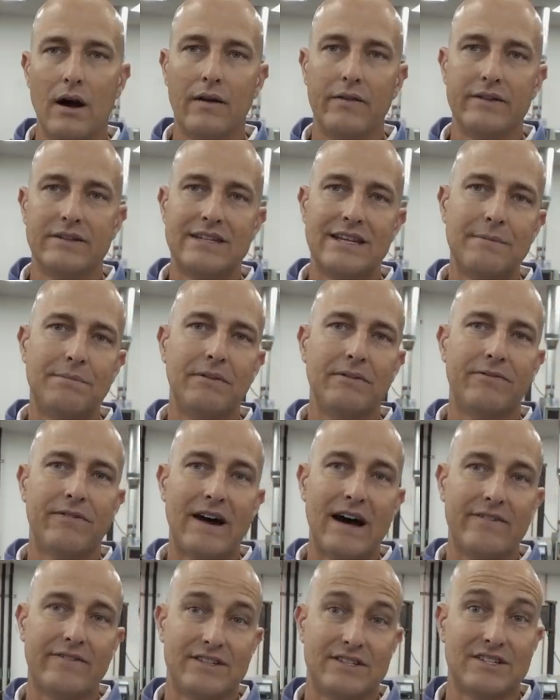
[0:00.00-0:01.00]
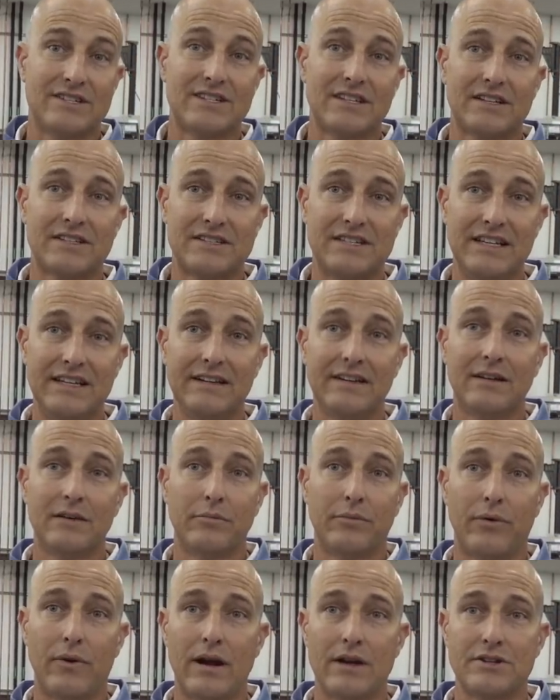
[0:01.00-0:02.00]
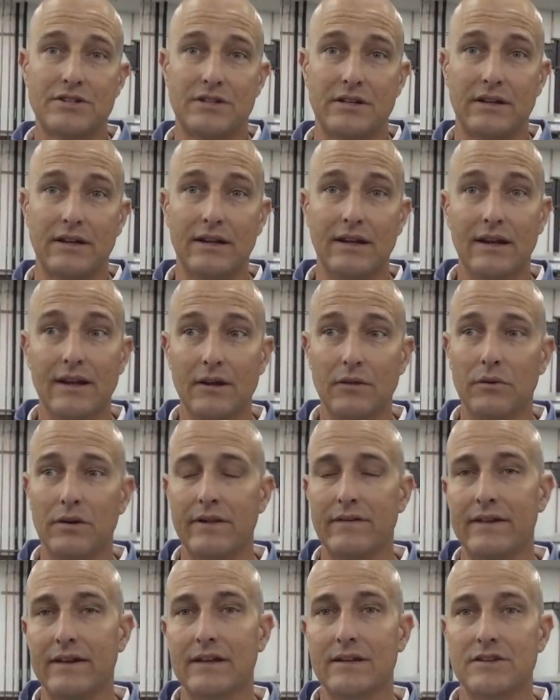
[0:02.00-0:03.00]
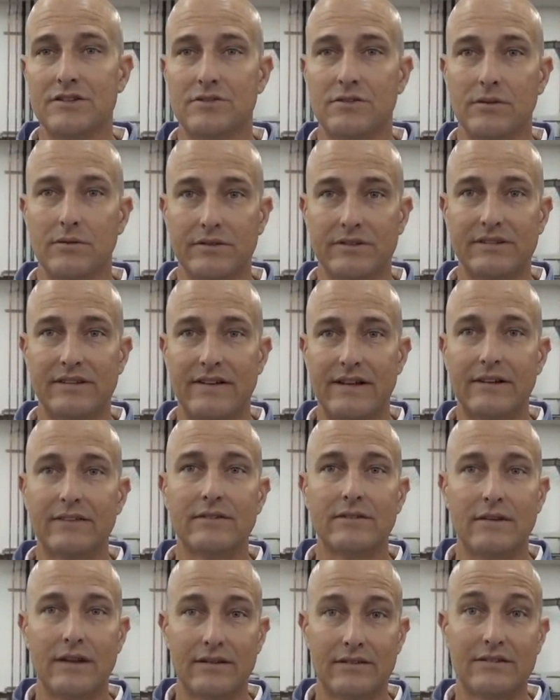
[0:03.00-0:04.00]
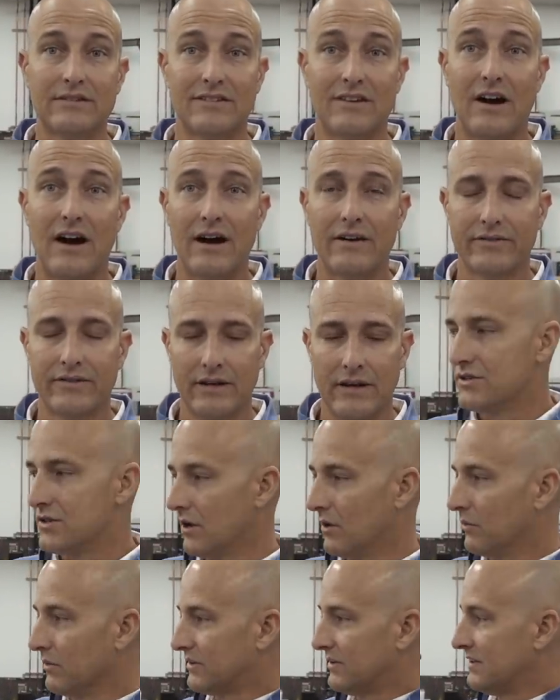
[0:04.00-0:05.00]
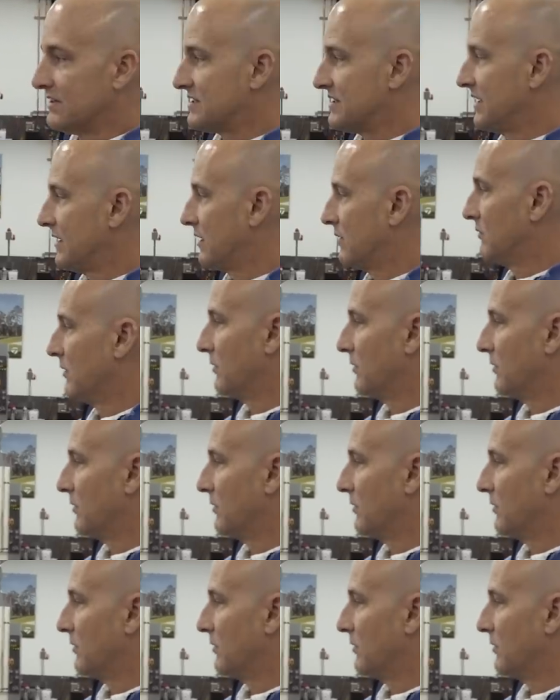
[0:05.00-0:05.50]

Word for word: On the TP5, it's 16 compression, and anyone in the industry would say that's, that's soft. So with this here,